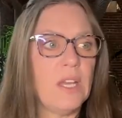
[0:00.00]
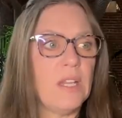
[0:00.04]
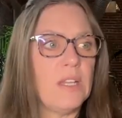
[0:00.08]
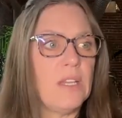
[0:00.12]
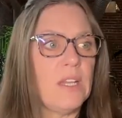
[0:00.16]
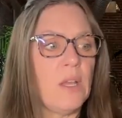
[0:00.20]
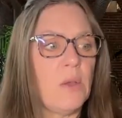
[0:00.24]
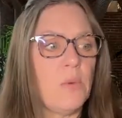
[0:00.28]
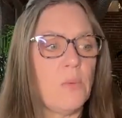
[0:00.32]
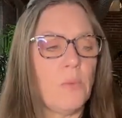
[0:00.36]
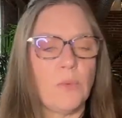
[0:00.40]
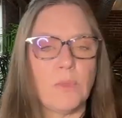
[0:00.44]

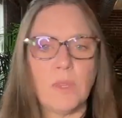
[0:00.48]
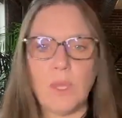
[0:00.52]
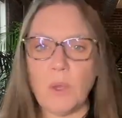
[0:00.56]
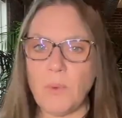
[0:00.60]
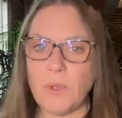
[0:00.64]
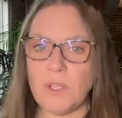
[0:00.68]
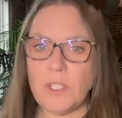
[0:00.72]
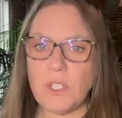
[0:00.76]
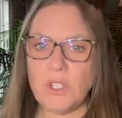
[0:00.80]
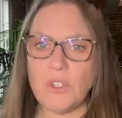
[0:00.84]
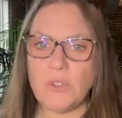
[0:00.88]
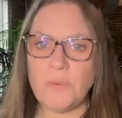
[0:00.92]
And they, they
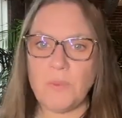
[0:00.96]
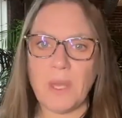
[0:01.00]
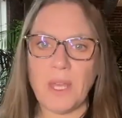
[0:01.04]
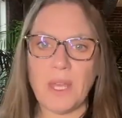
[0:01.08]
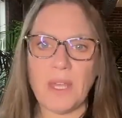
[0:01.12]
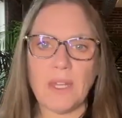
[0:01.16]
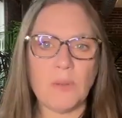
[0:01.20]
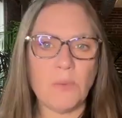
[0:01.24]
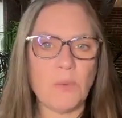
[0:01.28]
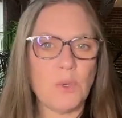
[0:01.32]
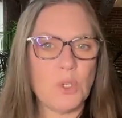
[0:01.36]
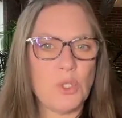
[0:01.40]
went to
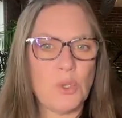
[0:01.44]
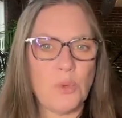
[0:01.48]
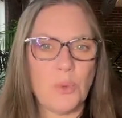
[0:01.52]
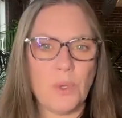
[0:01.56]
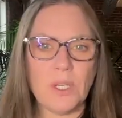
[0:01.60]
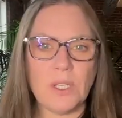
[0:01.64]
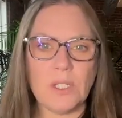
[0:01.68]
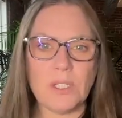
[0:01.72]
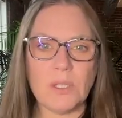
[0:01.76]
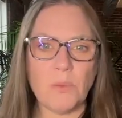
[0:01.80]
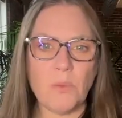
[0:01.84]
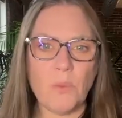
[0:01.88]
Japan and were
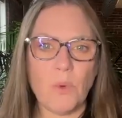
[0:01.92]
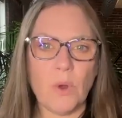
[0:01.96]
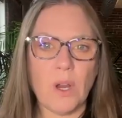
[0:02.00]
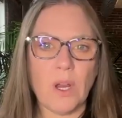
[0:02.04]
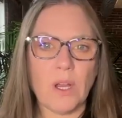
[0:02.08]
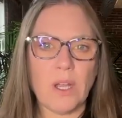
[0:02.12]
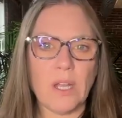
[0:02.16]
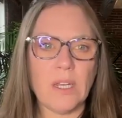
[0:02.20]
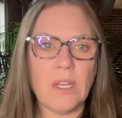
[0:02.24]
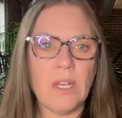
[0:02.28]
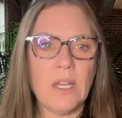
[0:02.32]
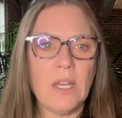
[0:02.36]
doing some
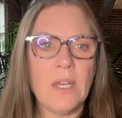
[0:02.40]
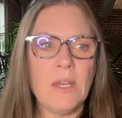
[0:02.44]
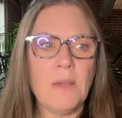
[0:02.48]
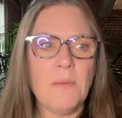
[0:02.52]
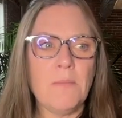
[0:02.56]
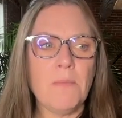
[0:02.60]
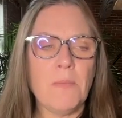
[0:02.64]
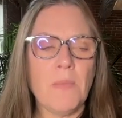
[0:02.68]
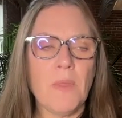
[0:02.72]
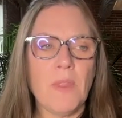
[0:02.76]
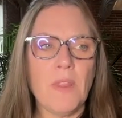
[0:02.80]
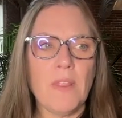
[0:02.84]
work and
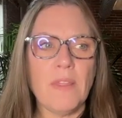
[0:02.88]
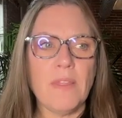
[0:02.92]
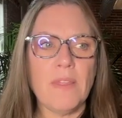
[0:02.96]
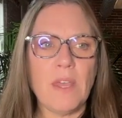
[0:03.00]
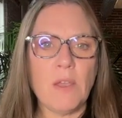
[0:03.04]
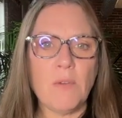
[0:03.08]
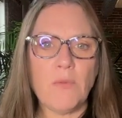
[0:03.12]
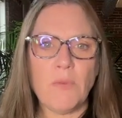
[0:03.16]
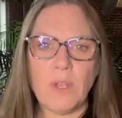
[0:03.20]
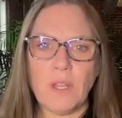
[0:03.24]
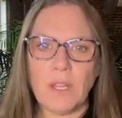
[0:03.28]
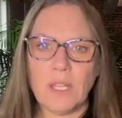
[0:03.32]

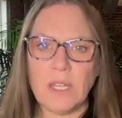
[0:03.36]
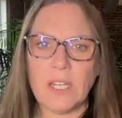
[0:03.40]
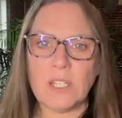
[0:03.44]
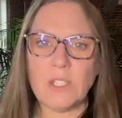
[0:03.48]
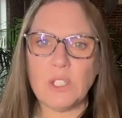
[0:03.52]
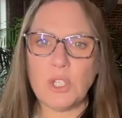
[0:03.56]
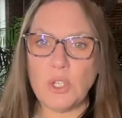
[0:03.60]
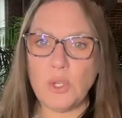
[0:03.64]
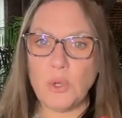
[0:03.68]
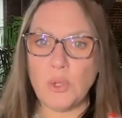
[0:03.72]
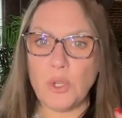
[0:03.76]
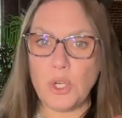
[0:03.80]
they really got
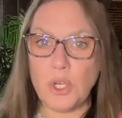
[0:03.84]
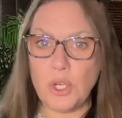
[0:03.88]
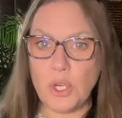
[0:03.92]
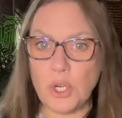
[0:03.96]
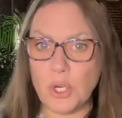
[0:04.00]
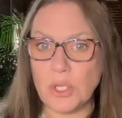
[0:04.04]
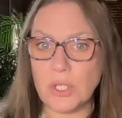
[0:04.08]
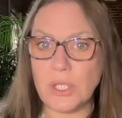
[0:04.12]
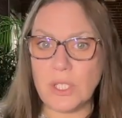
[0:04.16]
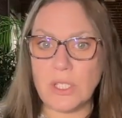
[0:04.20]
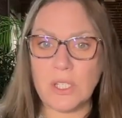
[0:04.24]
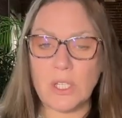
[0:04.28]
to know the
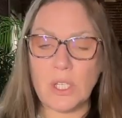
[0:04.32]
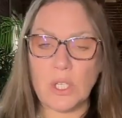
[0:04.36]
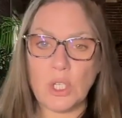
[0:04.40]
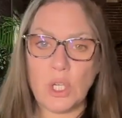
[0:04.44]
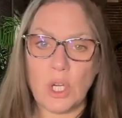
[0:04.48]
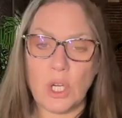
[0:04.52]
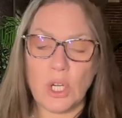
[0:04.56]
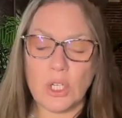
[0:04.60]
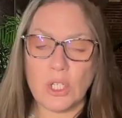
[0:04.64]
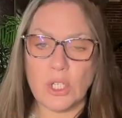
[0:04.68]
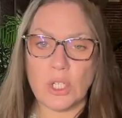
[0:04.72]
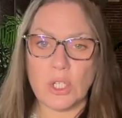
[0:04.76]
nurses and the
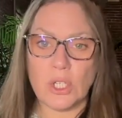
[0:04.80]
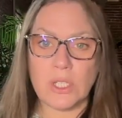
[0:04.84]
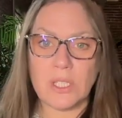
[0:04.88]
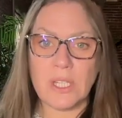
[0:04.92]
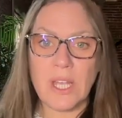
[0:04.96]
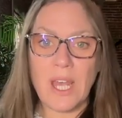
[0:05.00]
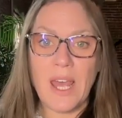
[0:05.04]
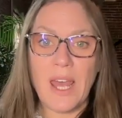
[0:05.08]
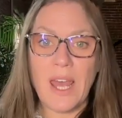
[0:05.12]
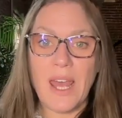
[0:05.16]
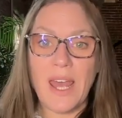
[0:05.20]
doctors.